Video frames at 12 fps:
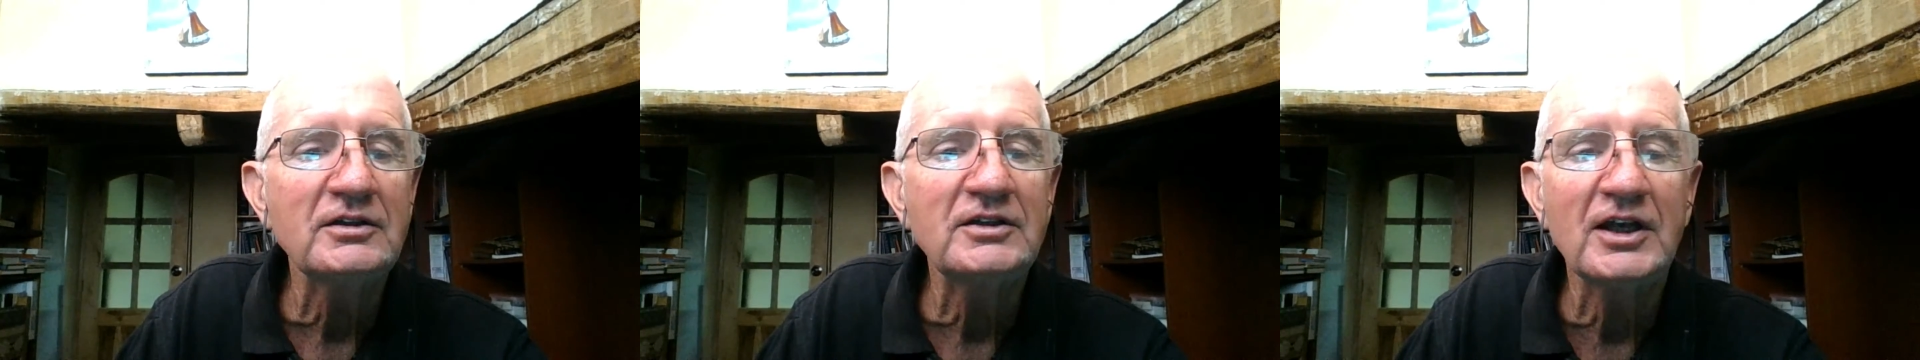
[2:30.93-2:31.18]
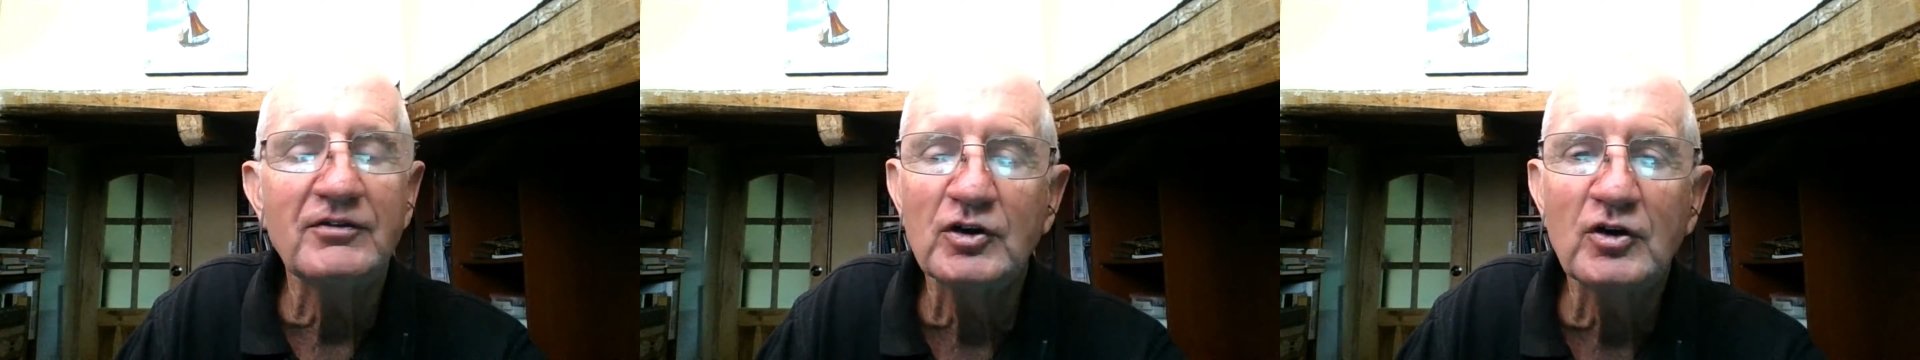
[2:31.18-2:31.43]

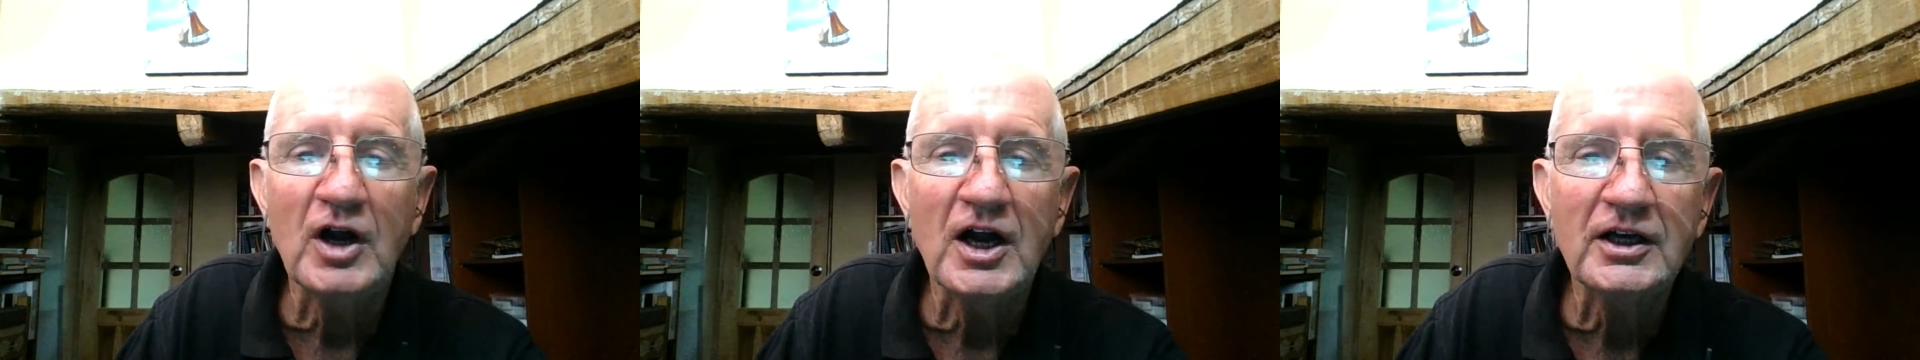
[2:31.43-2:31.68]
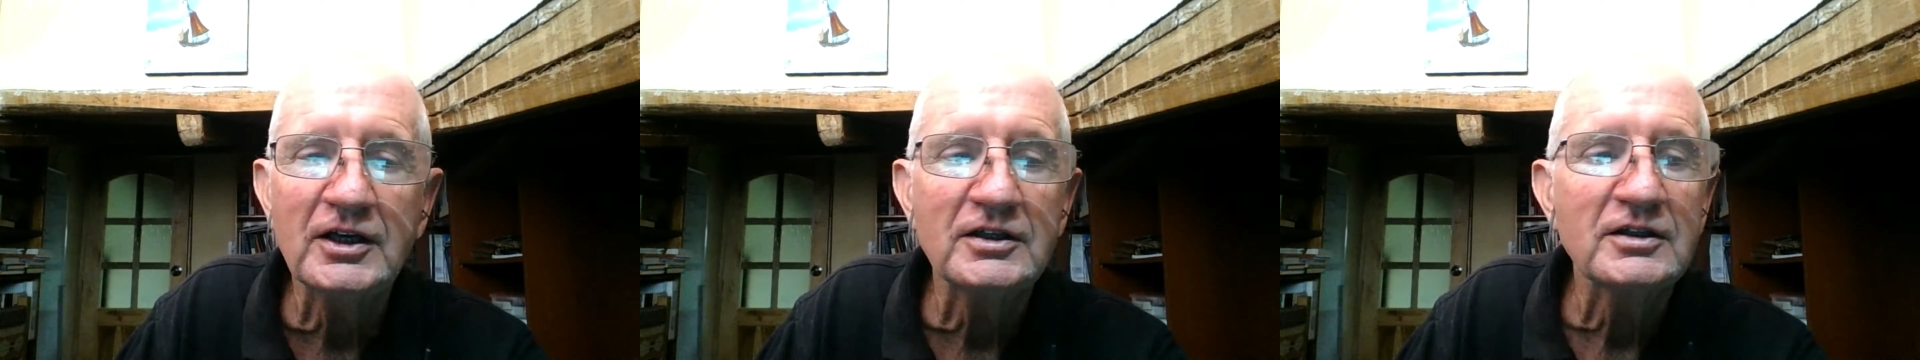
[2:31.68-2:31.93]
Davy
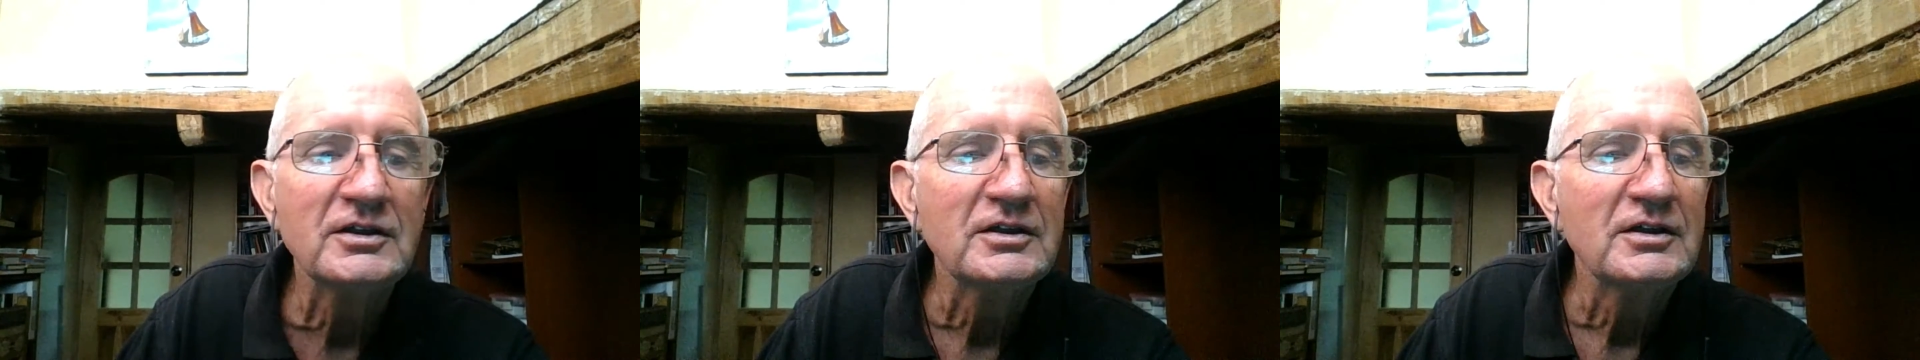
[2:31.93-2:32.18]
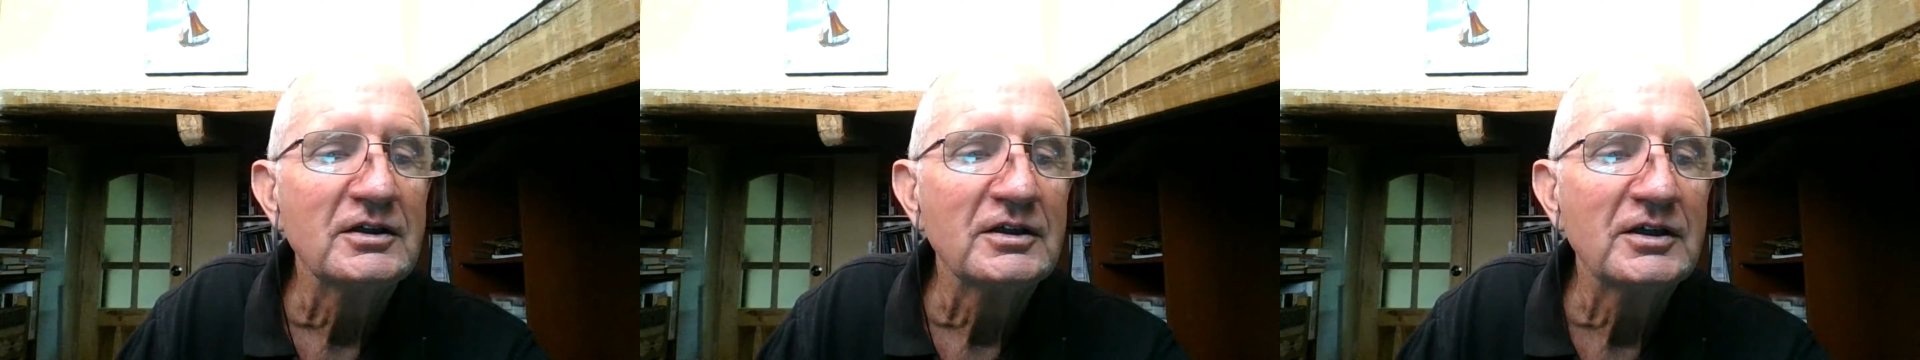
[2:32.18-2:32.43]
Crockett,
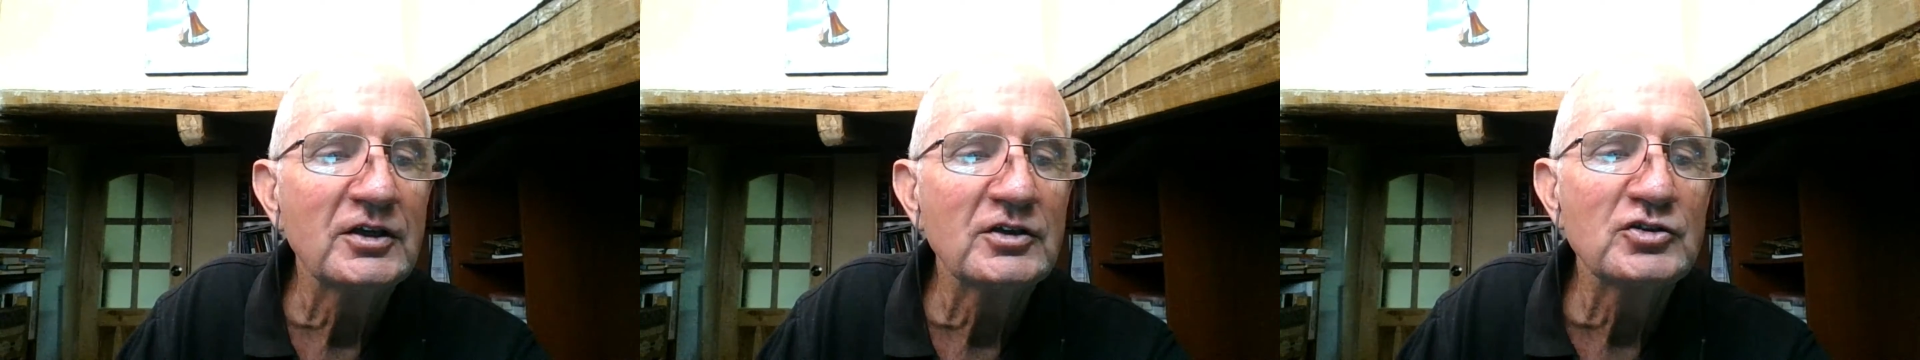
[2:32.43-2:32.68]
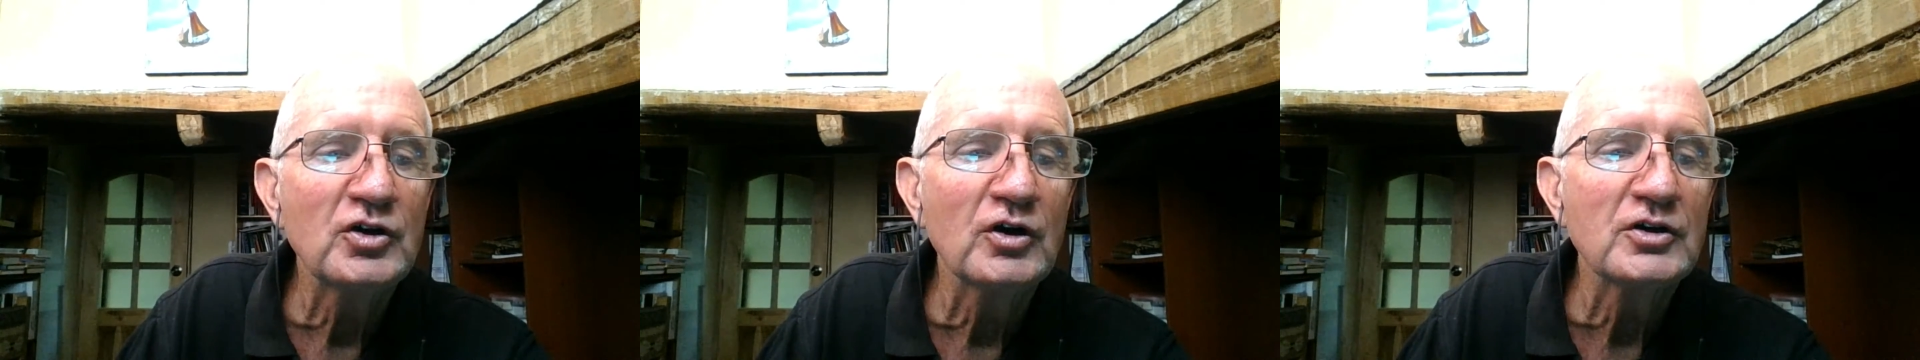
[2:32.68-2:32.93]
King
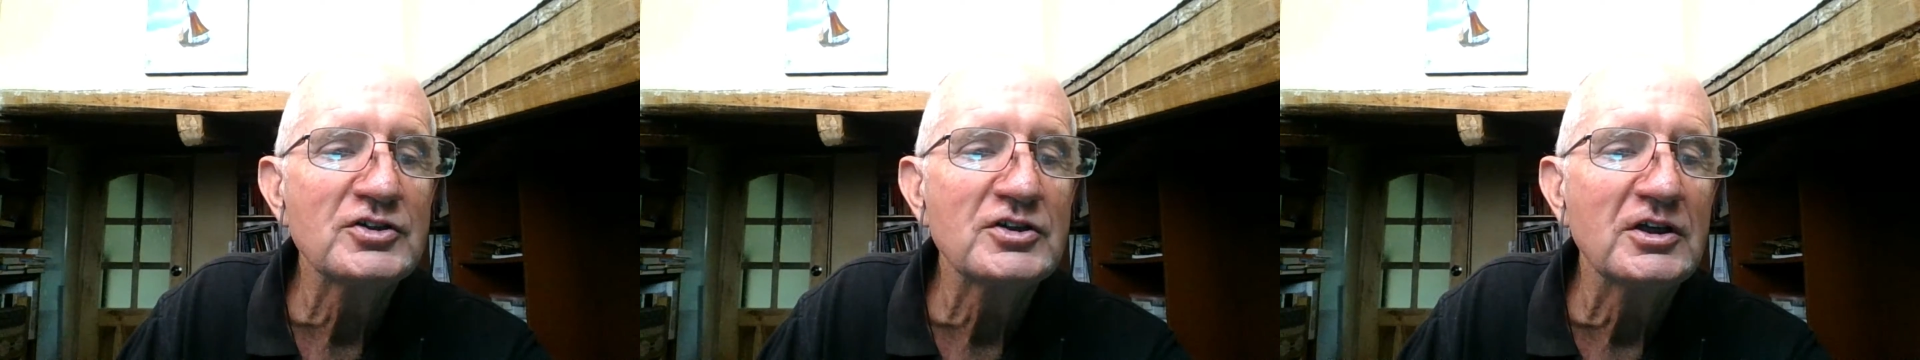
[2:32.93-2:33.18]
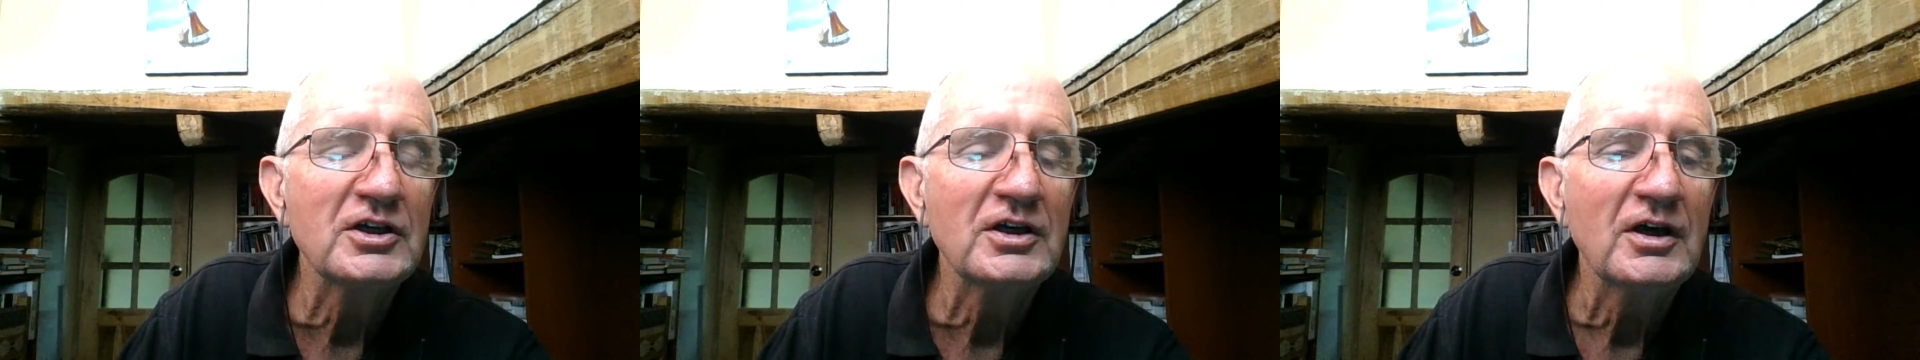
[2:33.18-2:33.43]
George
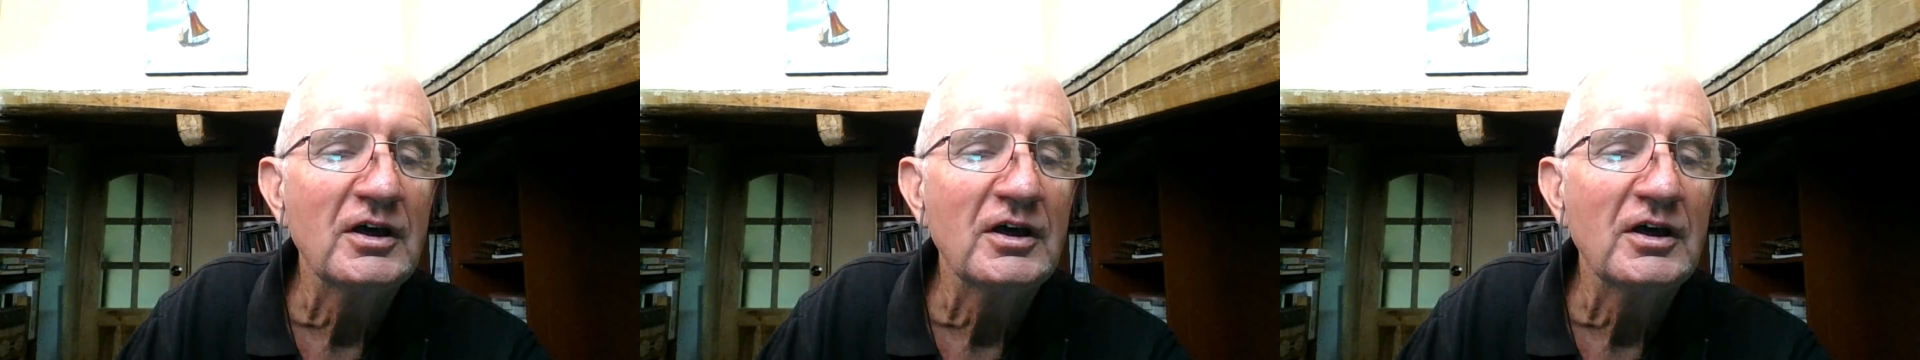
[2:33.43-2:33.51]
the